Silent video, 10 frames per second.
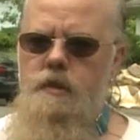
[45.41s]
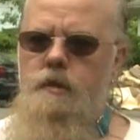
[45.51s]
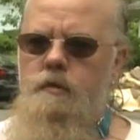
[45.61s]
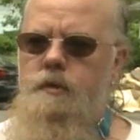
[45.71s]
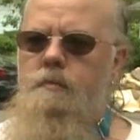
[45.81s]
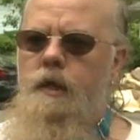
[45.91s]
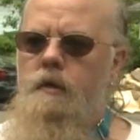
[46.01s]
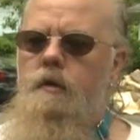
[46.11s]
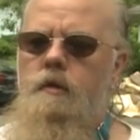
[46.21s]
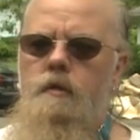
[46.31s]
she was my
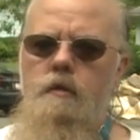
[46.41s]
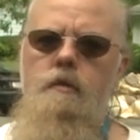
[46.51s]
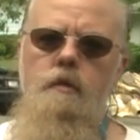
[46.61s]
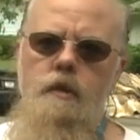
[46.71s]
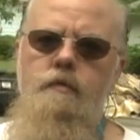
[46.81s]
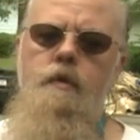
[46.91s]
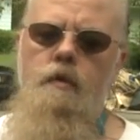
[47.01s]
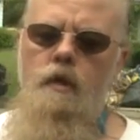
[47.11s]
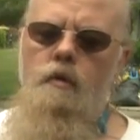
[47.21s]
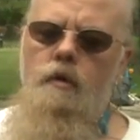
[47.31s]
girl. It's
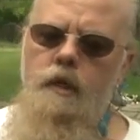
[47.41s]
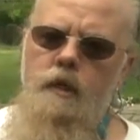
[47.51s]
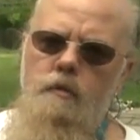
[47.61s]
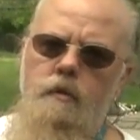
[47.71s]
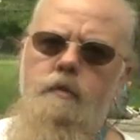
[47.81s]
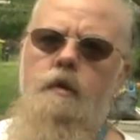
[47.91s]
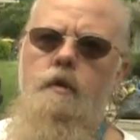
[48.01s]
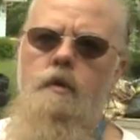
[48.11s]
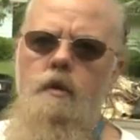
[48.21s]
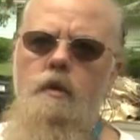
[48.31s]
very lonely here without her.